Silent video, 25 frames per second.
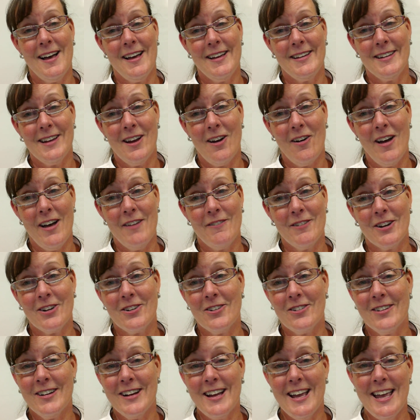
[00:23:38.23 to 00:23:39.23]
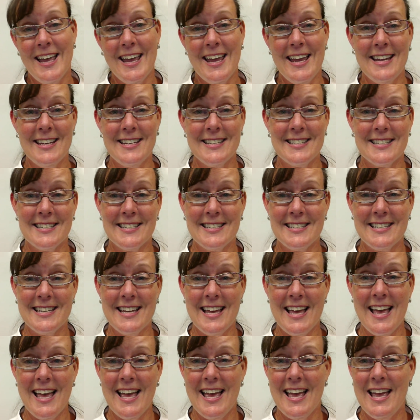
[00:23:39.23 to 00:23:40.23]
y'all have a great
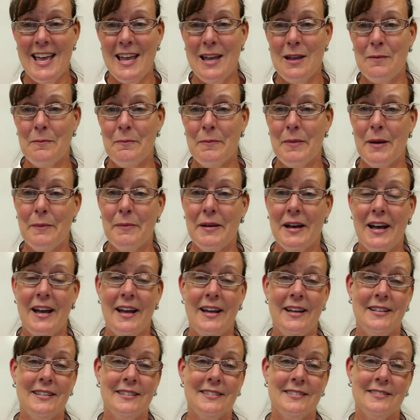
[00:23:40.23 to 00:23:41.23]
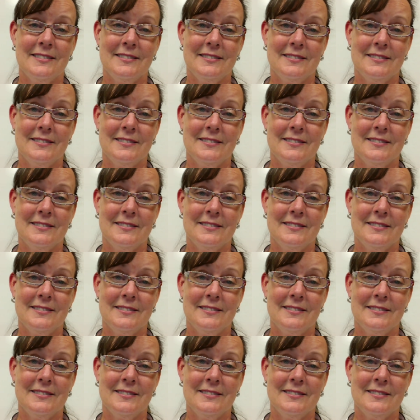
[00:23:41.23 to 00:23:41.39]
day. Bye-bye.